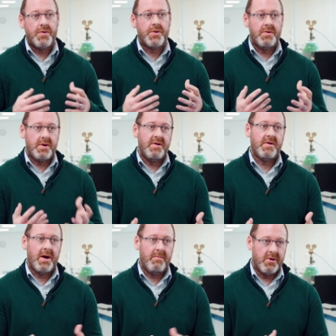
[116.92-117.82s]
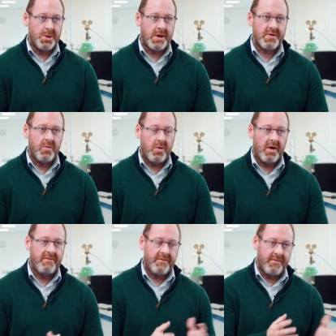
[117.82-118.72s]
through the design projects that we
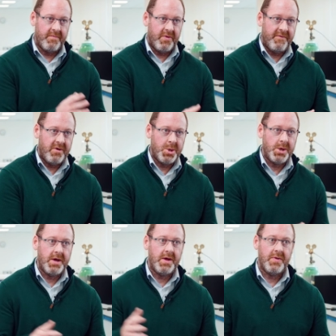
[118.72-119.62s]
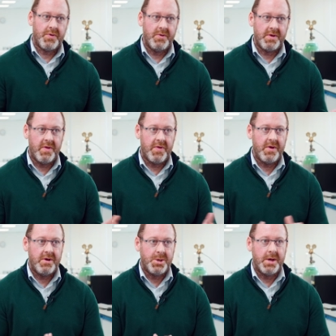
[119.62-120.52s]
offer from the first year through to the
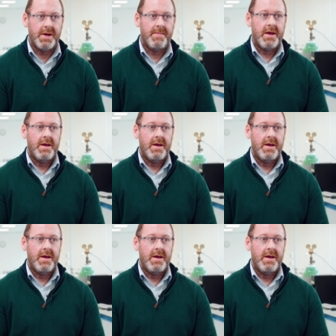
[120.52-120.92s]
third year.